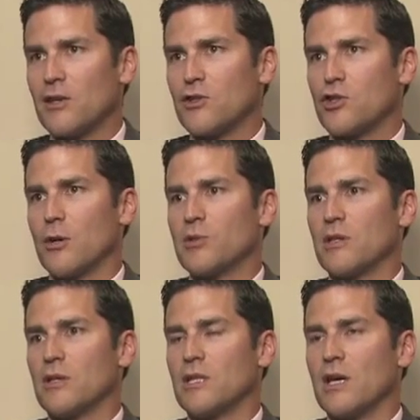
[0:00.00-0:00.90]
these chips
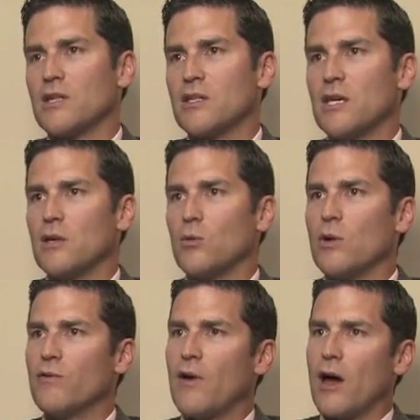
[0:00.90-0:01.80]
in the DSC,
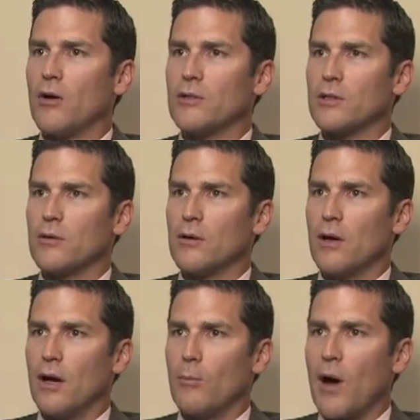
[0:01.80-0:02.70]
we found
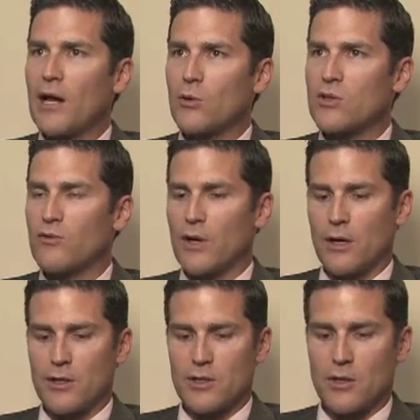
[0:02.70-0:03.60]

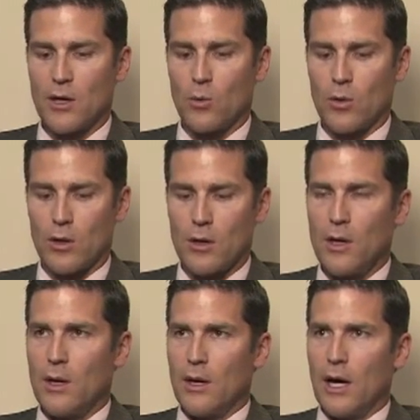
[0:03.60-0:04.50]
microspheres that were
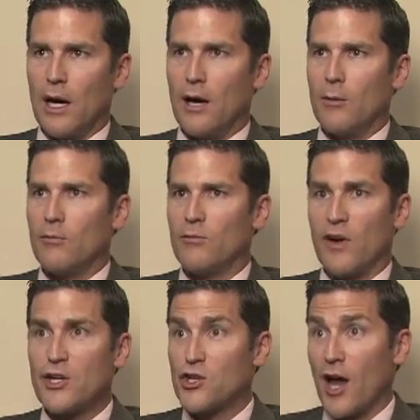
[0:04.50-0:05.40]

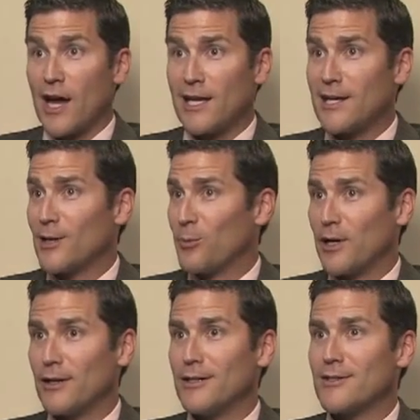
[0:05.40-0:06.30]
very shiny in
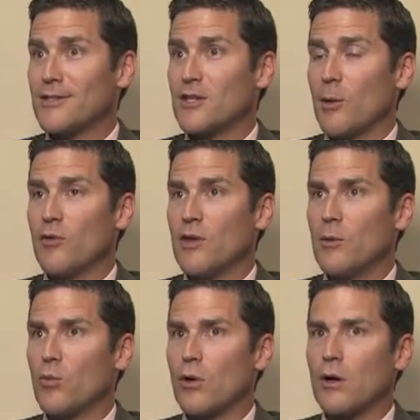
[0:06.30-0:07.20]
appearance. Some of
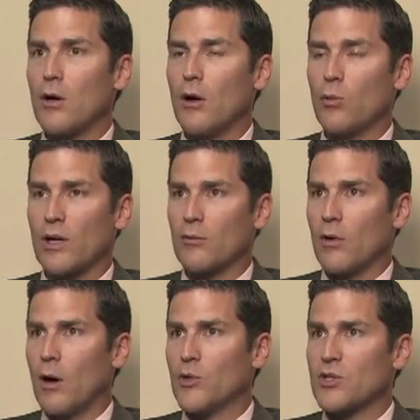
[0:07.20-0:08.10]
them were
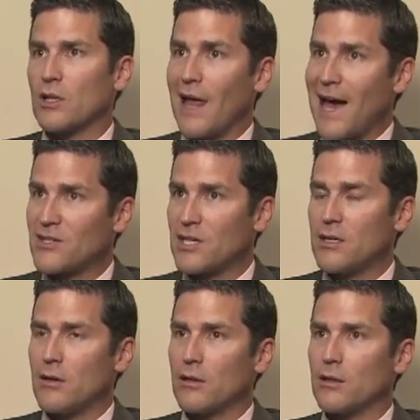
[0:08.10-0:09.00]
almost
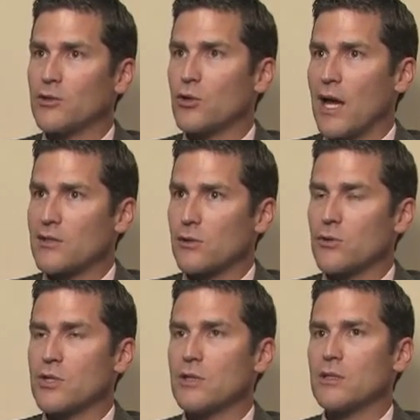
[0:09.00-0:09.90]
glassy, a little
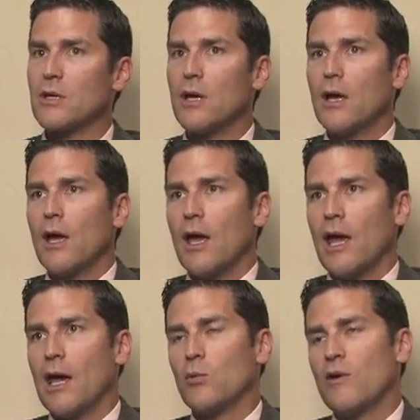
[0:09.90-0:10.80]
translucent.
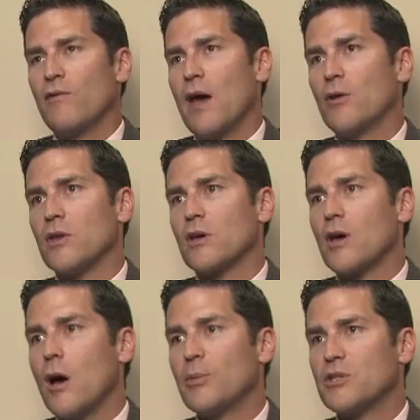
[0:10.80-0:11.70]
And we found that the
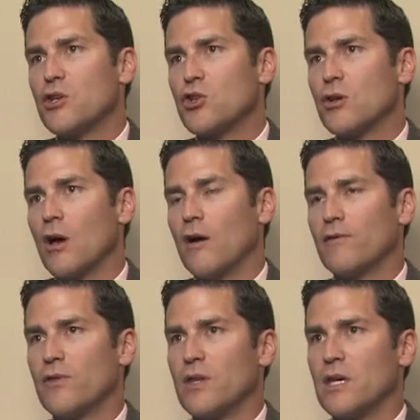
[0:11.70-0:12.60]
composition
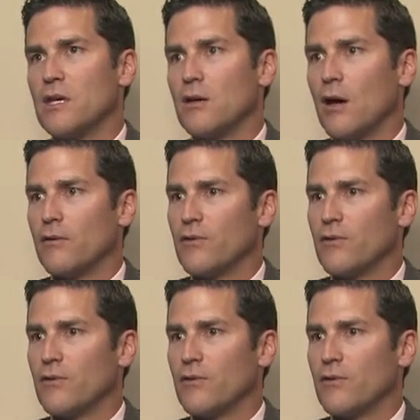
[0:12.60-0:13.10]
of these